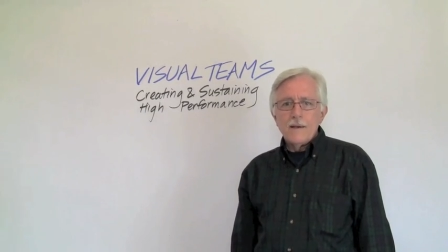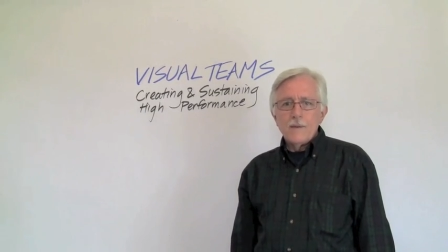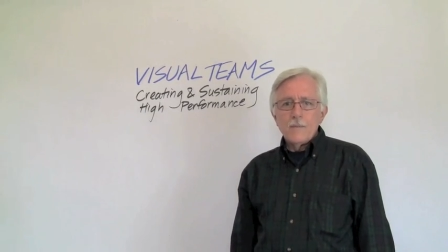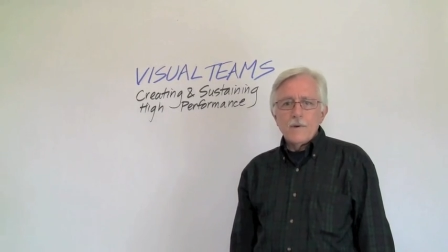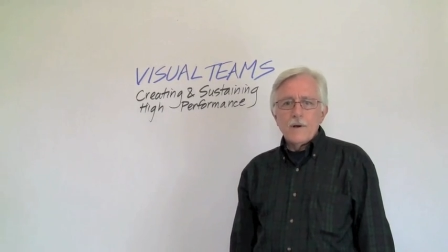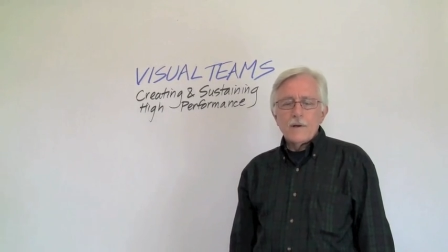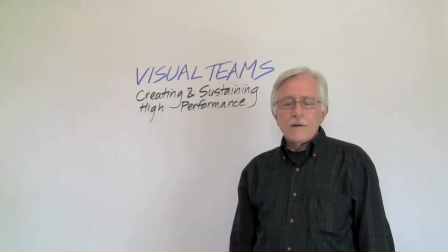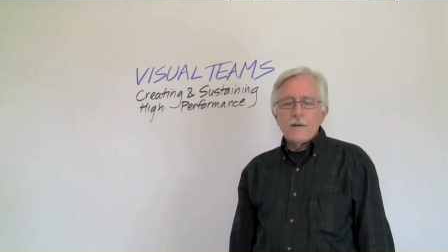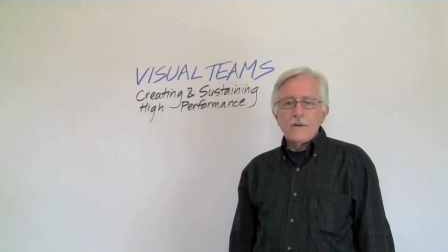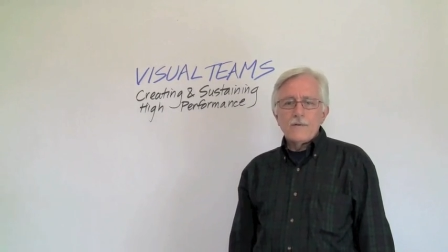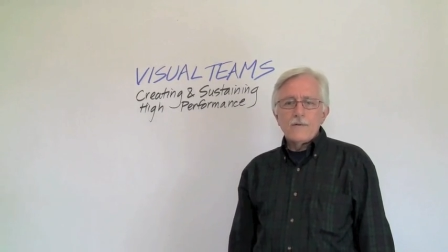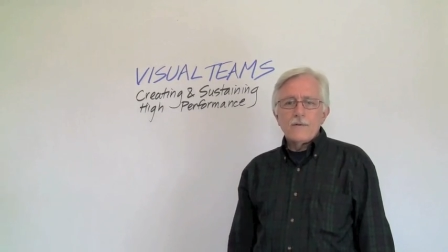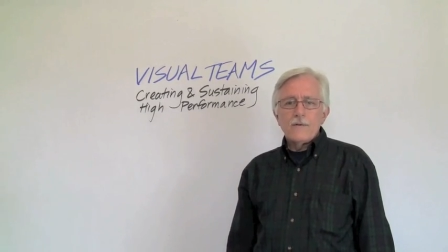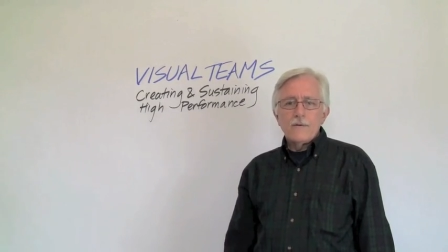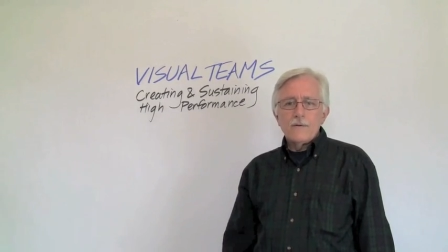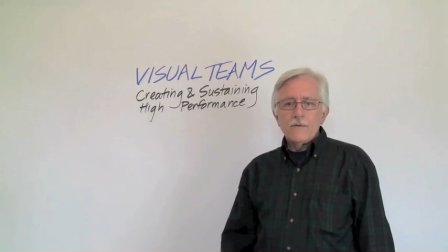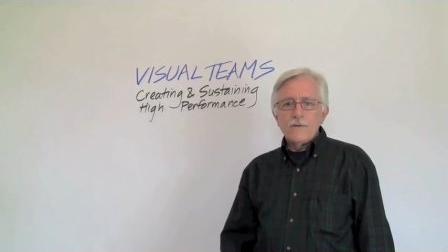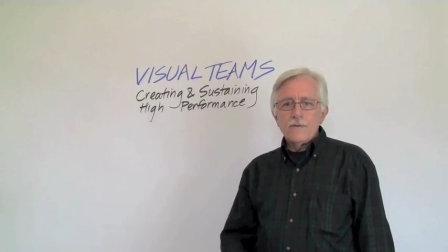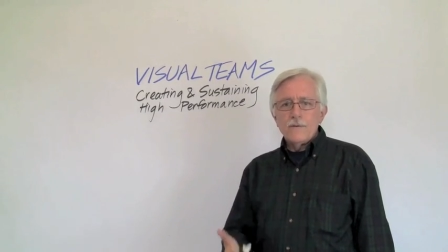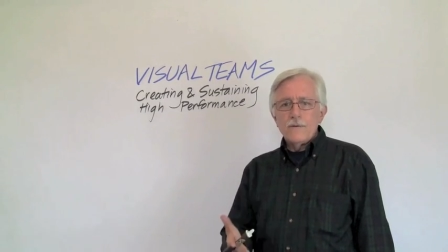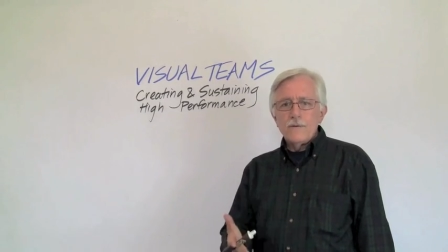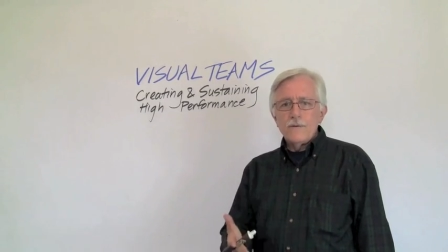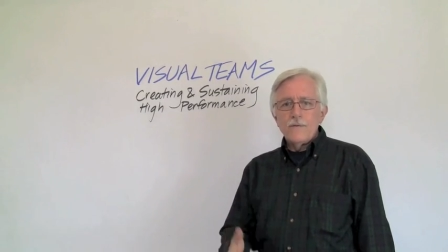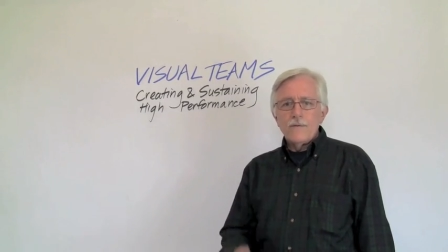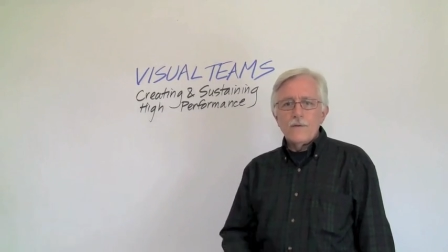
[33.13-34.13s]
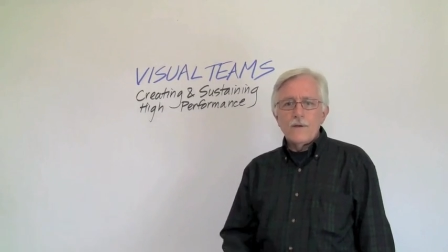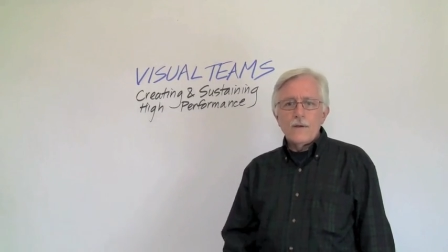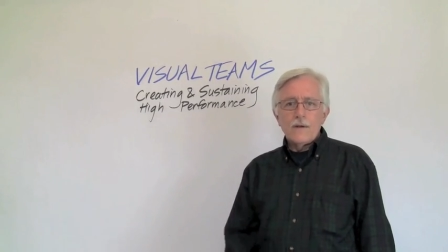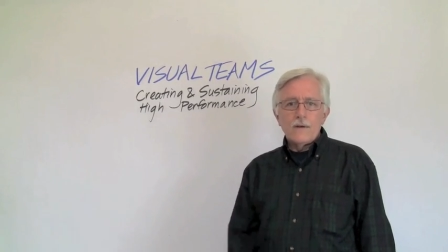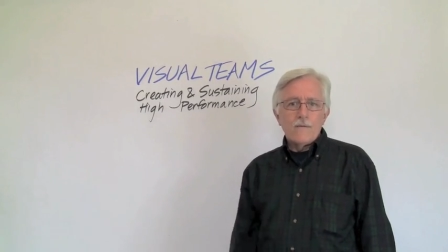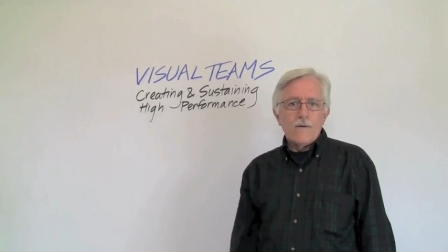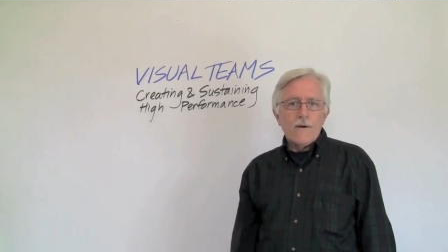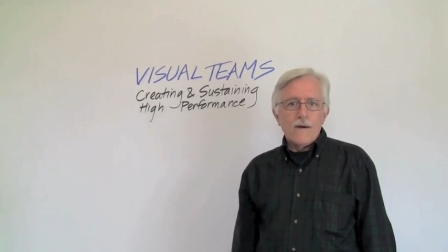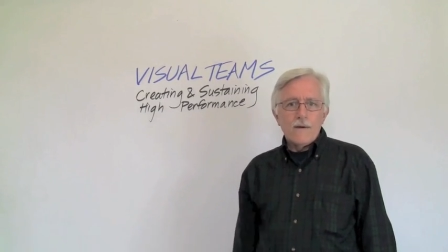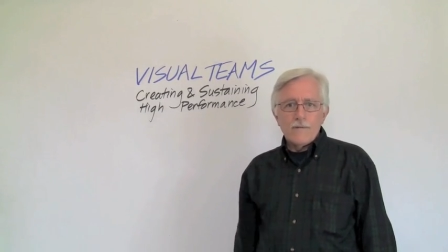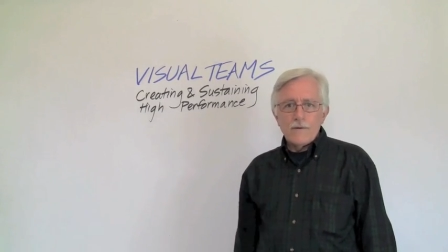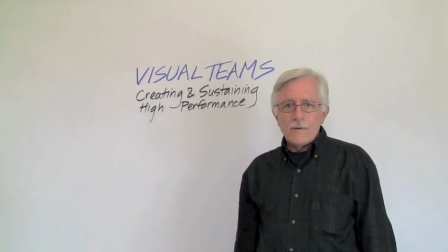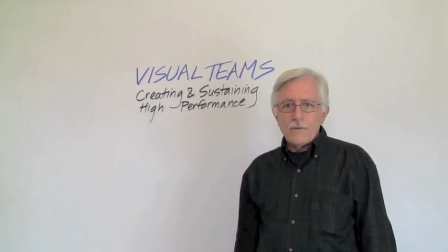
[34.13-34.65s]
practitioners, and you've had
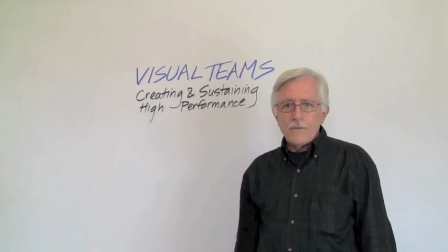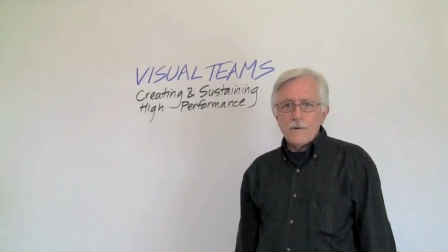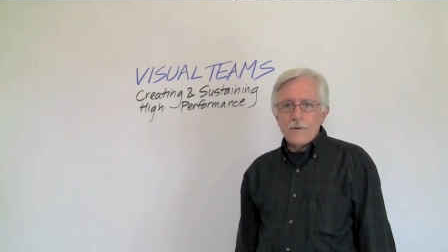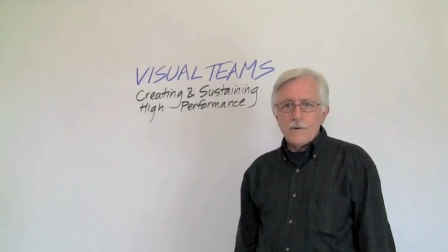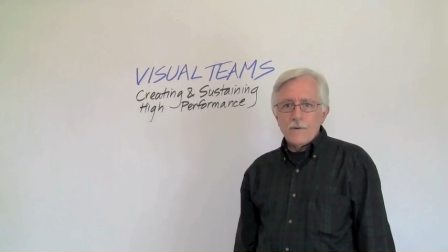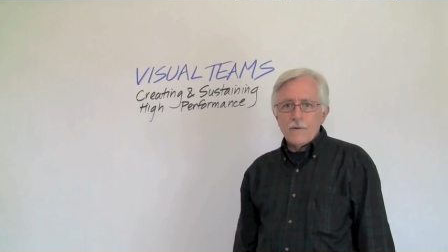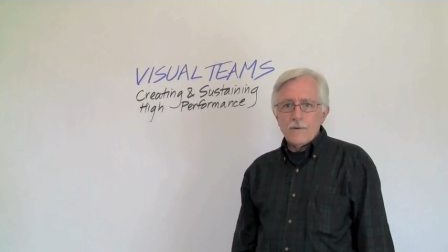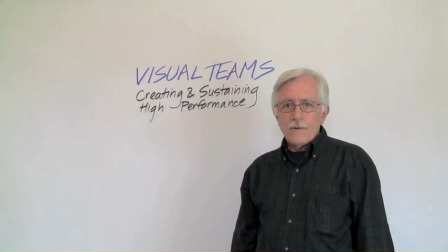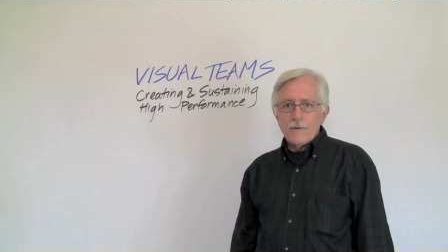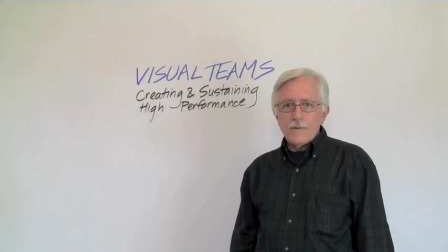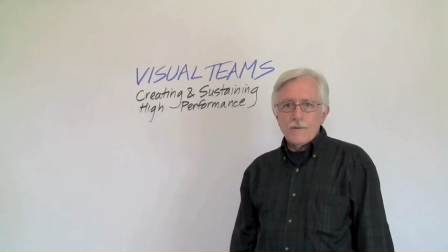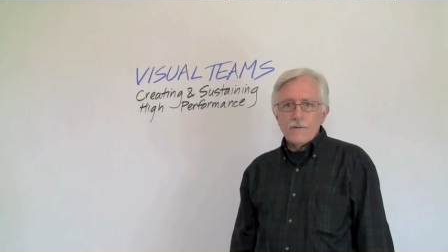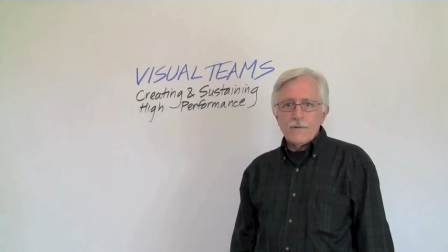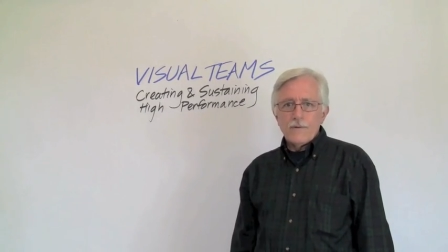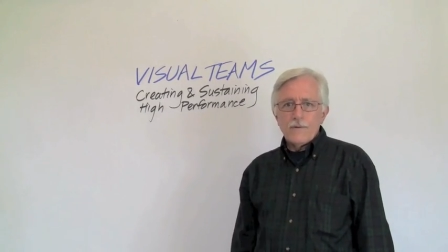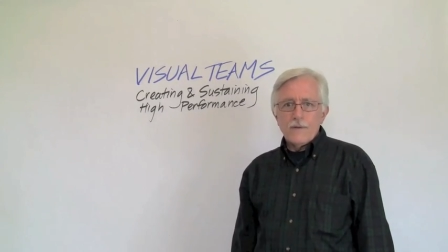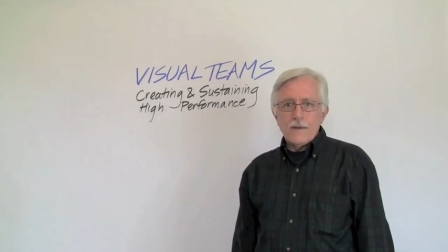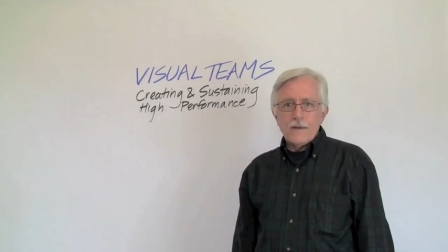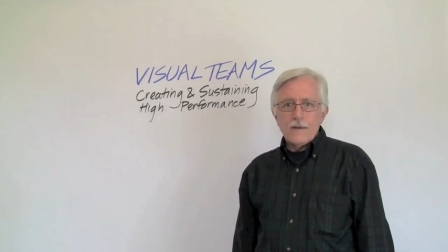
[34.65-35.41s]
graphic recorders